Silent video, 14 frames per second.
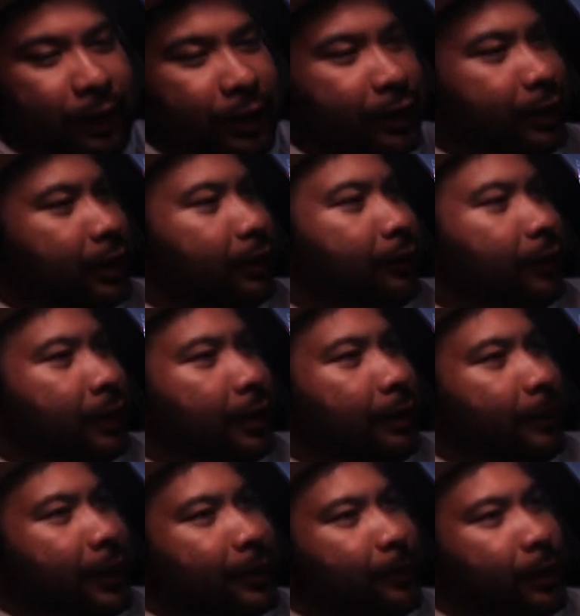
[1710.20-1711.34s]
please give
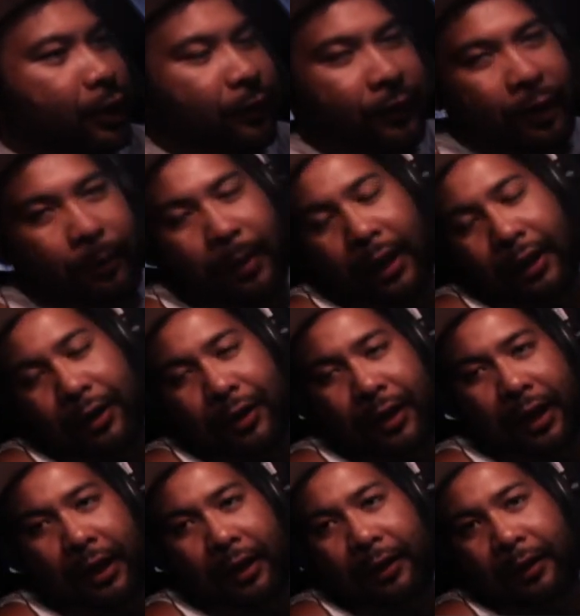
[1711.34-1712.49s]
as much feedback as you
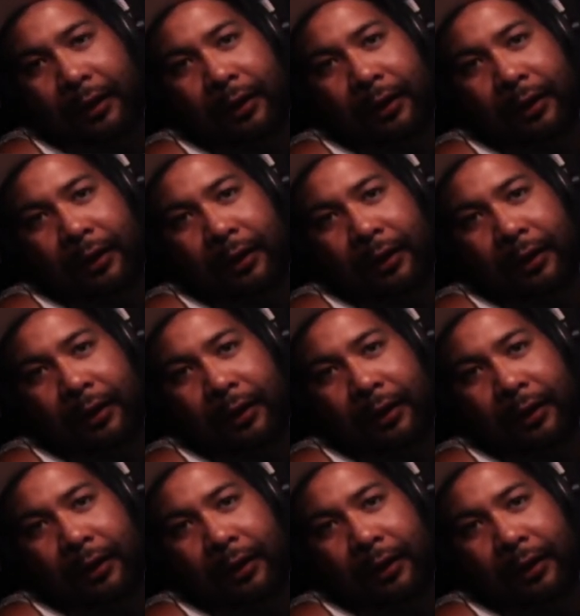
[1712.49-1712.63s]
can,